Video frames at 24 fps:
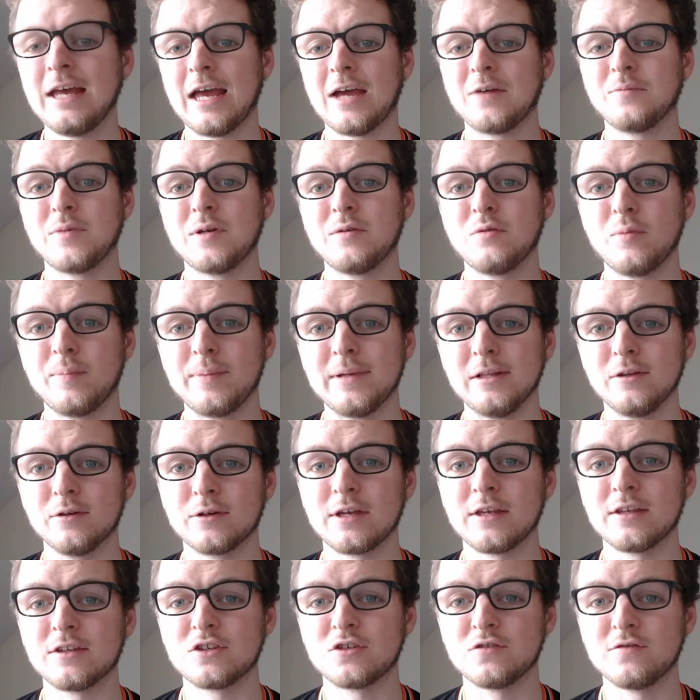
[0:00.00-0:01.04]
and we will be
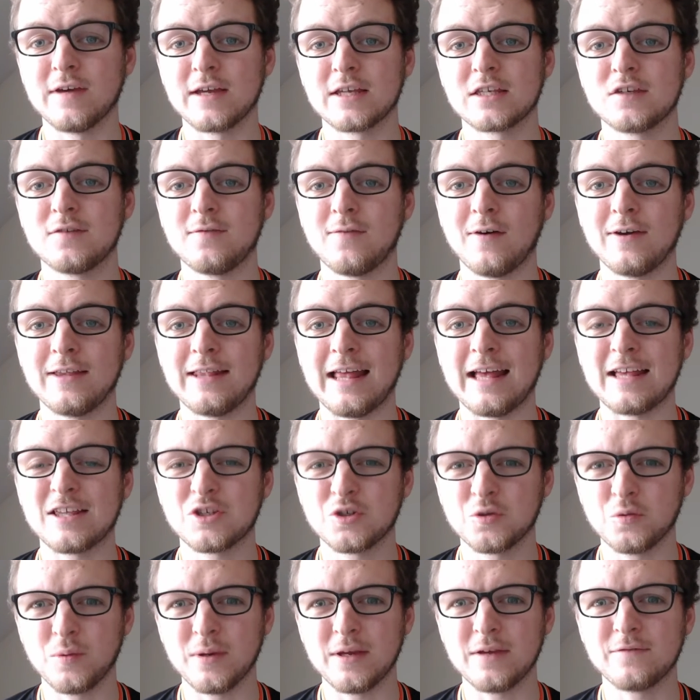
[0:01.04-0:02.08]
looking to rectify
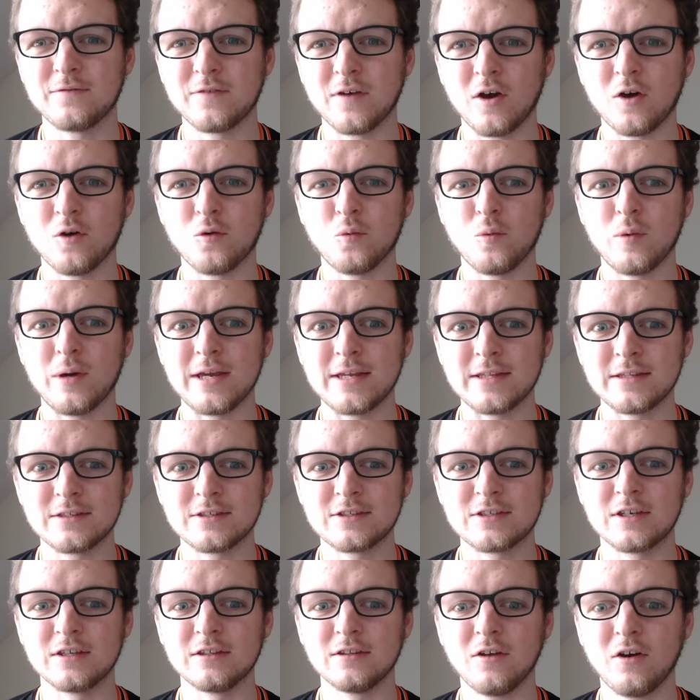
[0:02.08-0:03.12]
that with a win
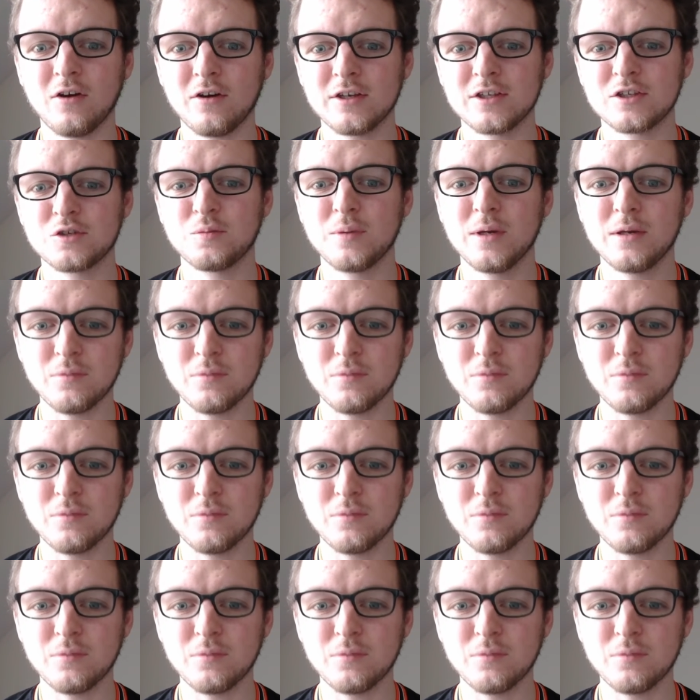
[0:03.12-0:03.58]
tonight.